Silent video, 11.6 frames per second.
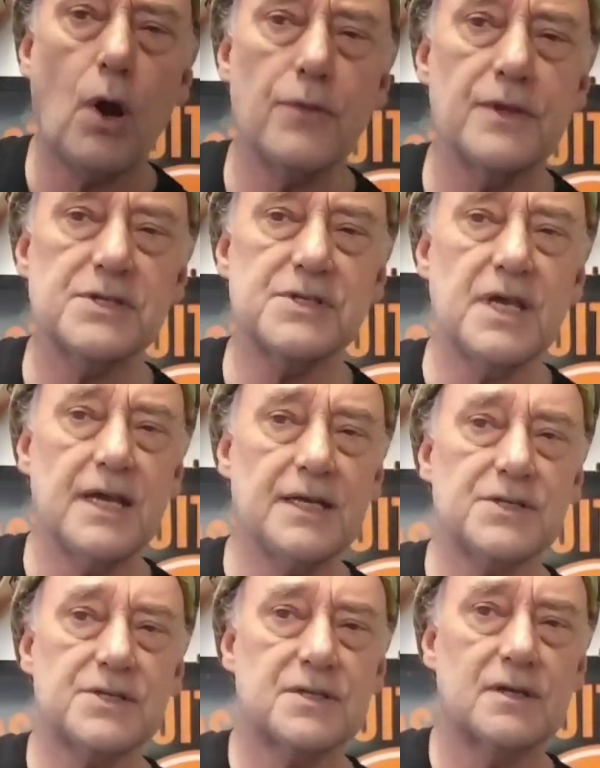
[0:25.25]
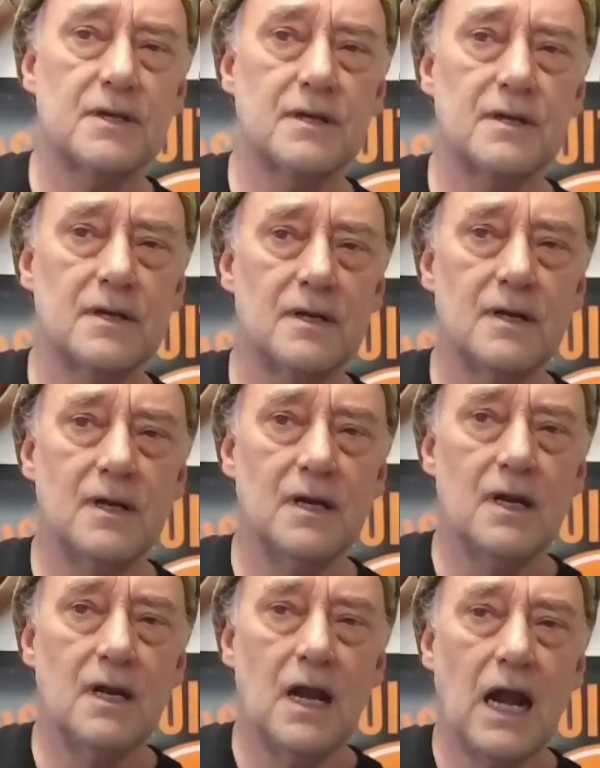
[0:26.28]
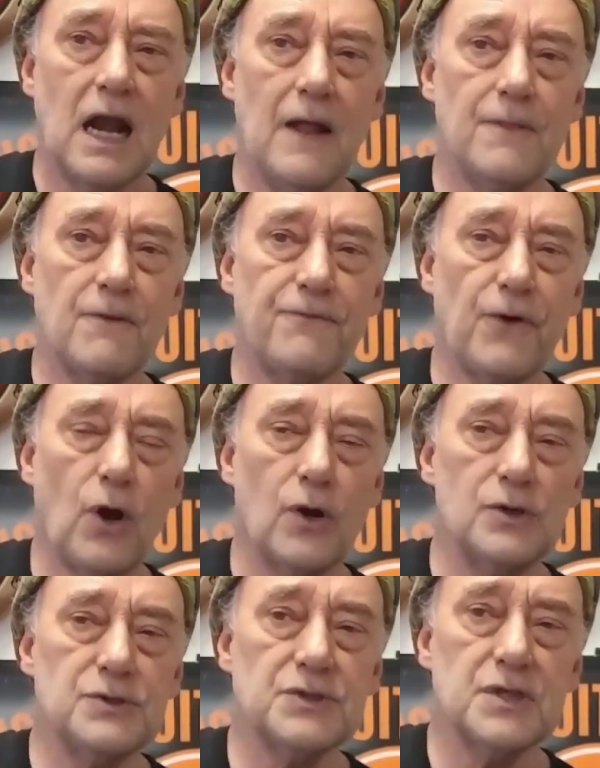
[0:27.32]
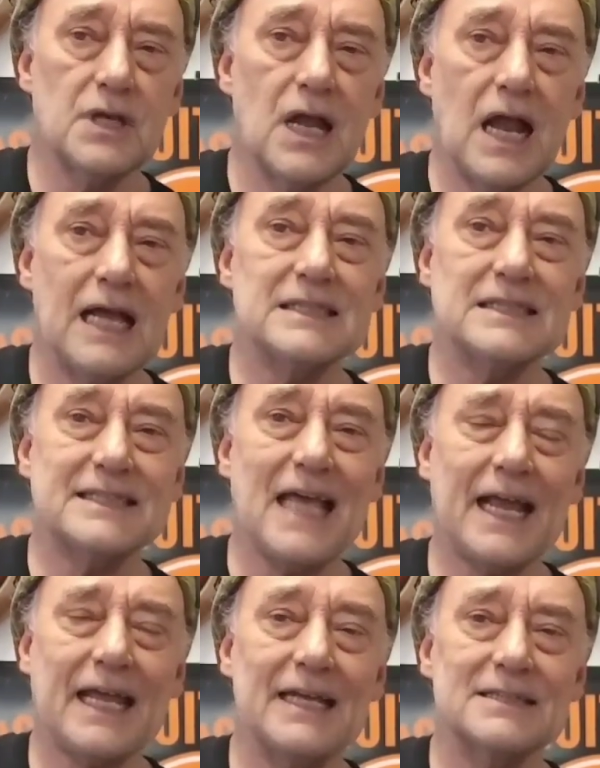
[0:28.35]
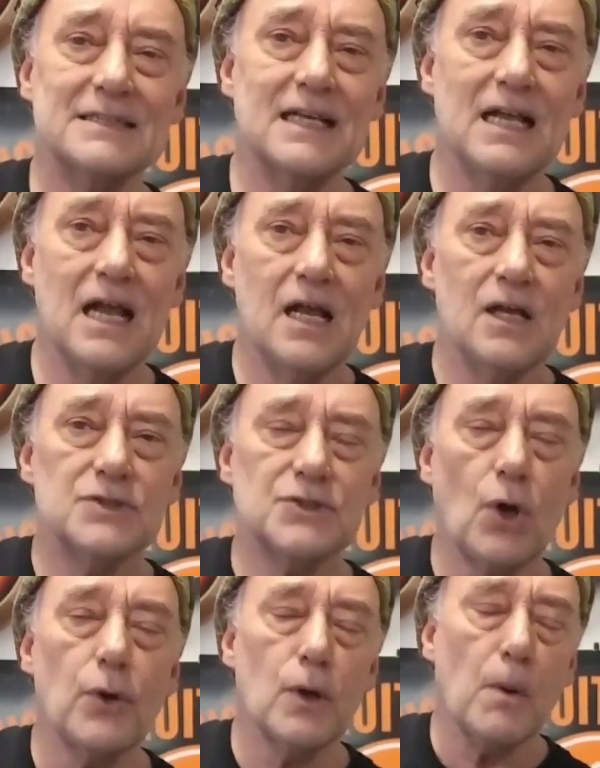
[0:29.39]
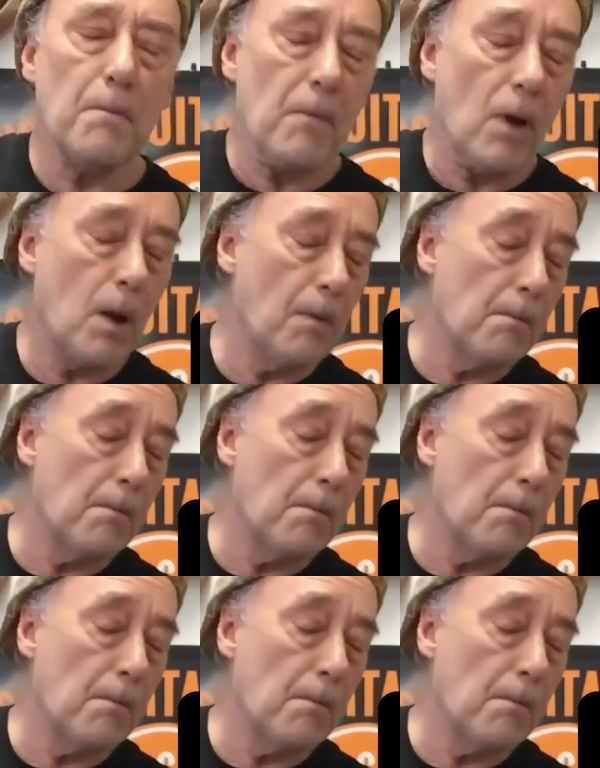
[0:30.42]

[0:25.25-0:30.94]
are the 6th and the 1st and 2nd. So your